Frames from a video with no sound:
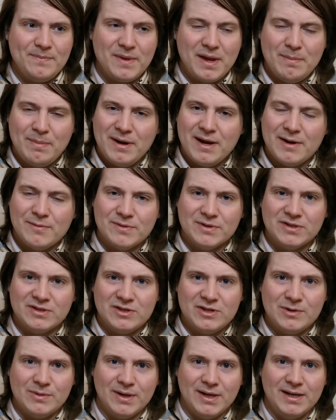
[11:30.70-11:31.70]
appearance
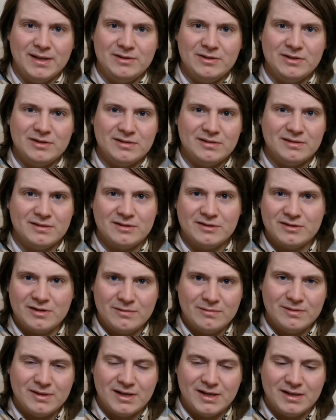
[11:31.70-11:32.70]
to it, just
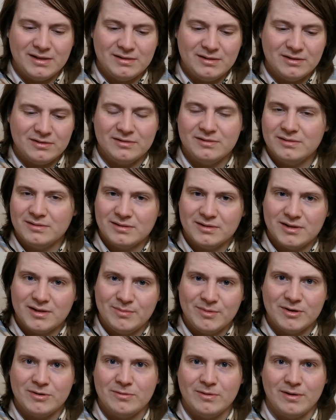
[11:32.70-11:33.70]
so that it doesn't
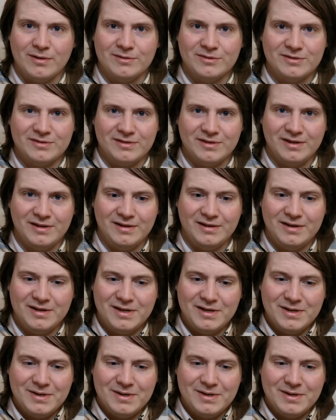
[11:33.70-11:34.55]
come across that